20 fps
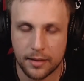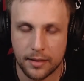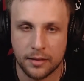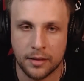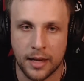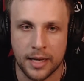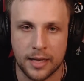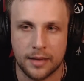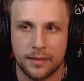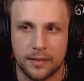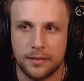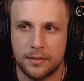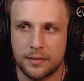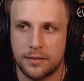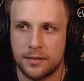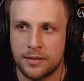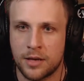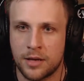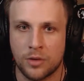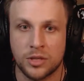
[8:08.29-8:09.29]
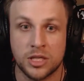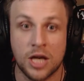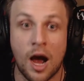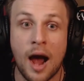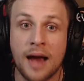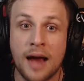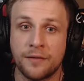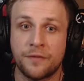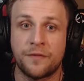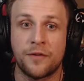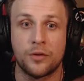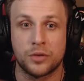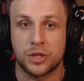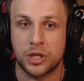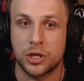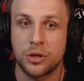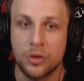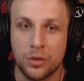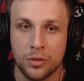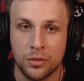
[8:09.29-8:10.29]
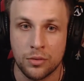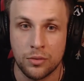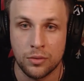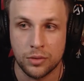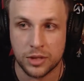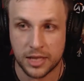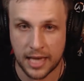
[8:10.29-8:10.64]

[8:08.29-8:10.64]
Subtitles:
Like, Titanfall 2's